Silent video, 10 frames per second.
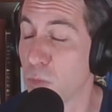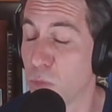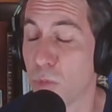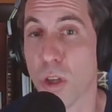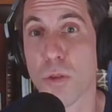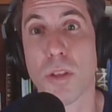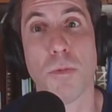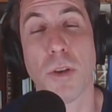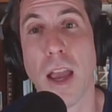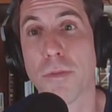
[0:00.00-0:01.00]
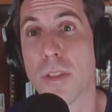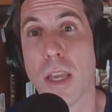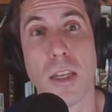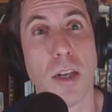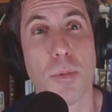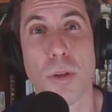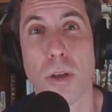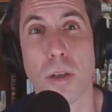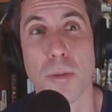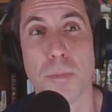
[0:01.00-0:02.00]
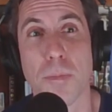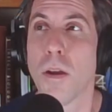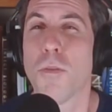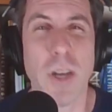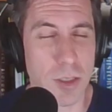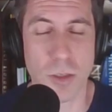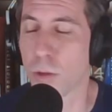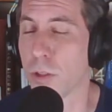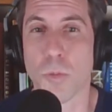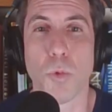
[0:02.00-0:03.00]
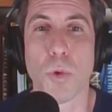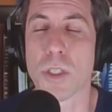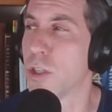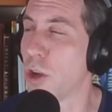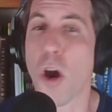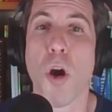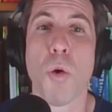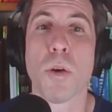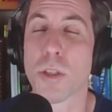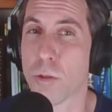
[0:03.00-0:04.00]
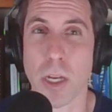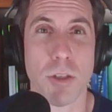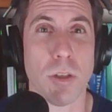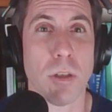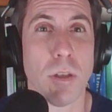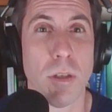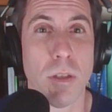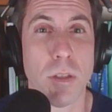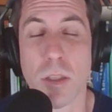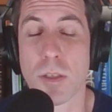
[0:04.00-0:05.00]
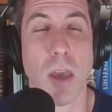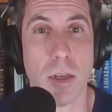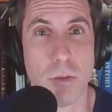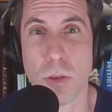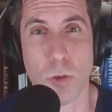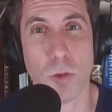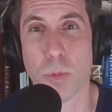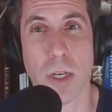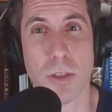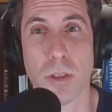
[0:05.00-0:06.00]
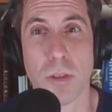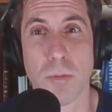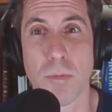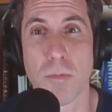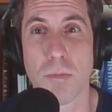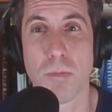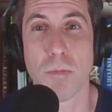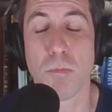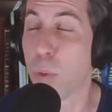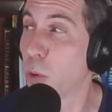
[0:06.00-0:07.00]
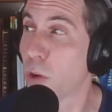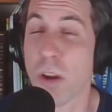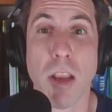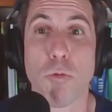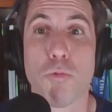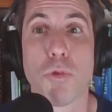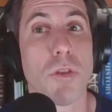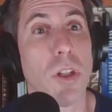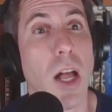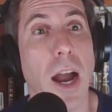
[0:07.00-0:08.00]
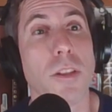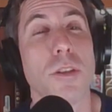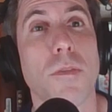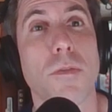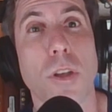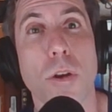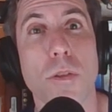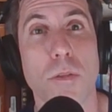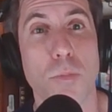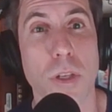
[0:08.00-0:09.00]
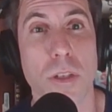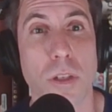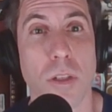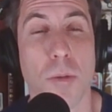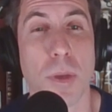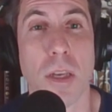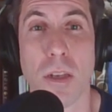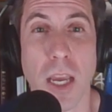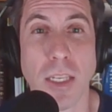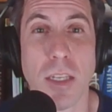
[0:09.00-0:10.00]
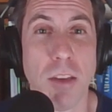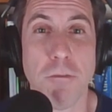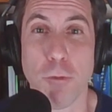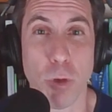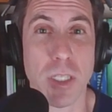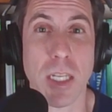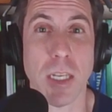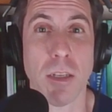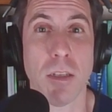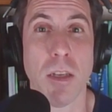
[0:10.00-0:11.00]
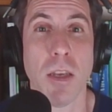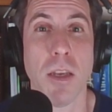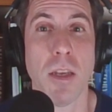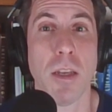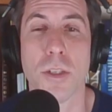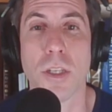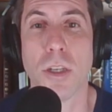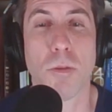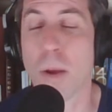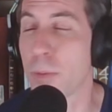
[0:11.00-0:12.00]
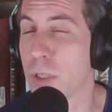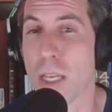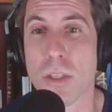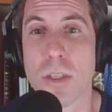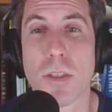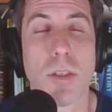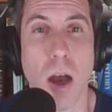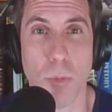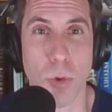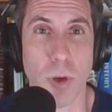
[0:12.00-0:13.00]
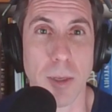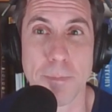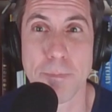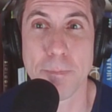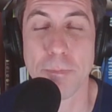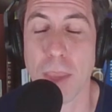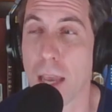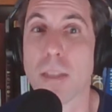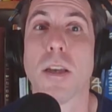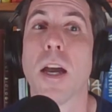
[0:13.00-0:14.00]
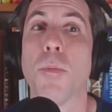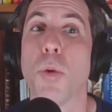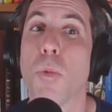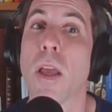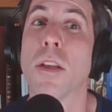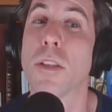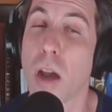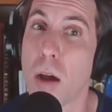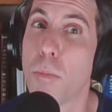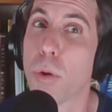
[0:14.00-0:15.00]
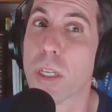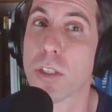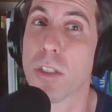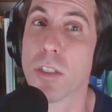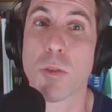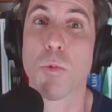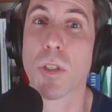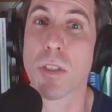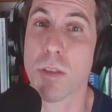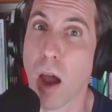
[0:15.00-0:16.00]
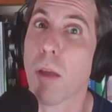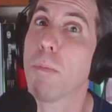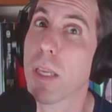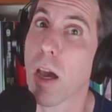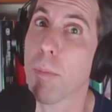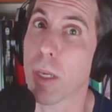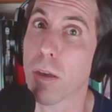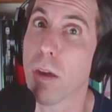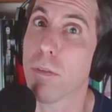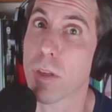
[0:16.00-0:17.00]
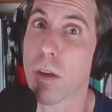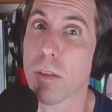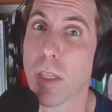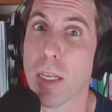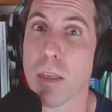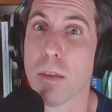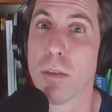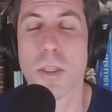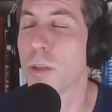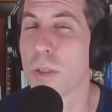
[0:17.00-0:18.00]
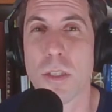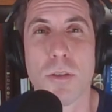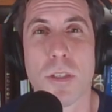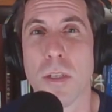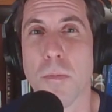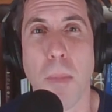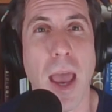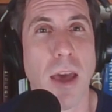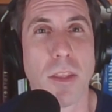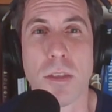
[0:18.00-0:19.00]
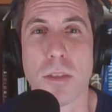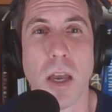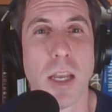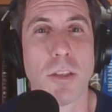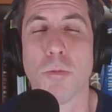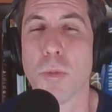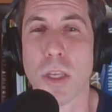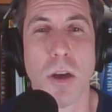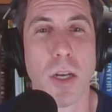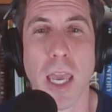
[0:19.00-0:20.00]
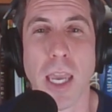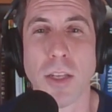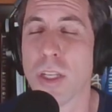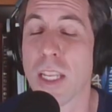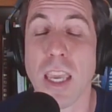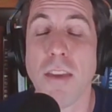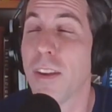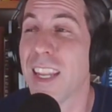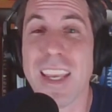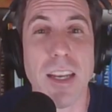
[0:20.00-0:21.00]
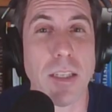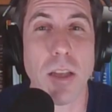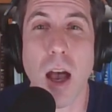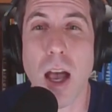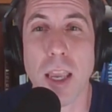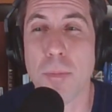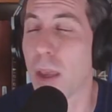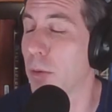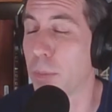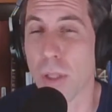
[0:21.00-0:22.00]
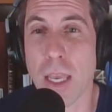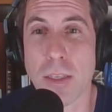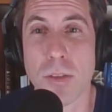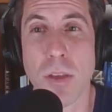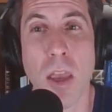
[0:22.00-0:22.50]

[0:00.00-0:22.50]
Joseph would have to take it up with her. Frances Oldham was no stranger to this kind of social pressure. Born on a rural island coast of British Columbia in 1914, she had a reputation as a tomboy, at a time when tomboyishness was not becoming of a young lady. She was interested in math and science from a young age, and even in a time and place